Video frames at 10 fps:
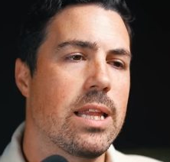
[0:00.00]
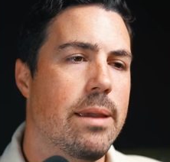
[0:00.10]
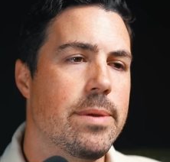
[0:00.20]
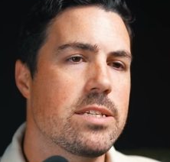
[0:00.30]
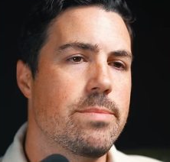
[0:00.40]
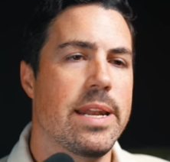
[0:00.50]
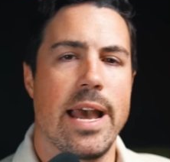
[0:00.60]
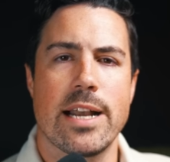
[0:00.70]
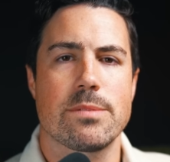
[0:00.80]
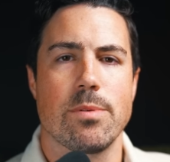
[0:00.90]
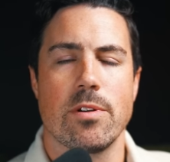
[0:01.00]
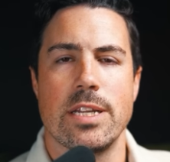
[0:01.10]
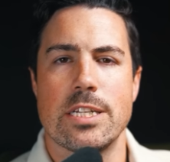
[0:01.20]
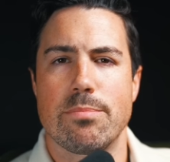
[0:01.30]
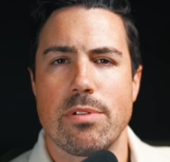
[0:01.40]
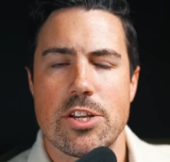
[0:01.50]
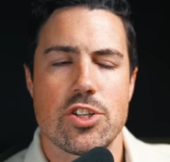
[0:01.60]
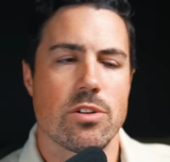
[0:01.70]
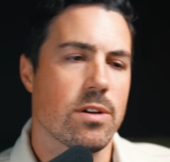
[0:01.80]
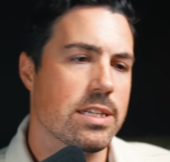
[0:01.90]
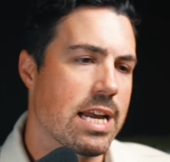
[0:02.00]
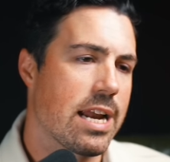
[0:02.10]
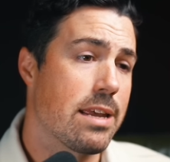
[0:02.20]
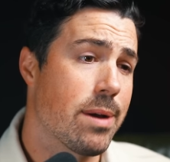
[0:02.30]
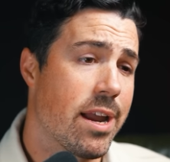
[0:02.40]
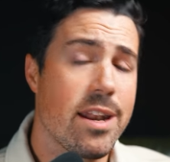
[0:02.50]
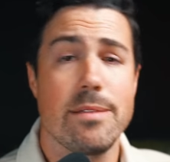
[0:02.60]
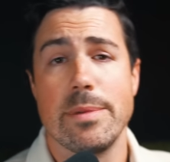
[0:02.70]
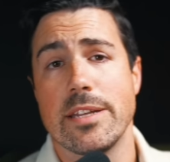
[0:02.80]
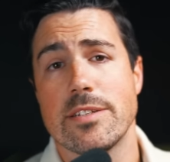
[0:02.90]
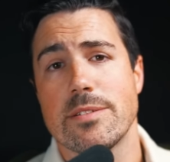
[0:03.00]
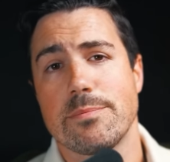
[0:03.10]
claiming to be an expert in depression or anxiety by any means, but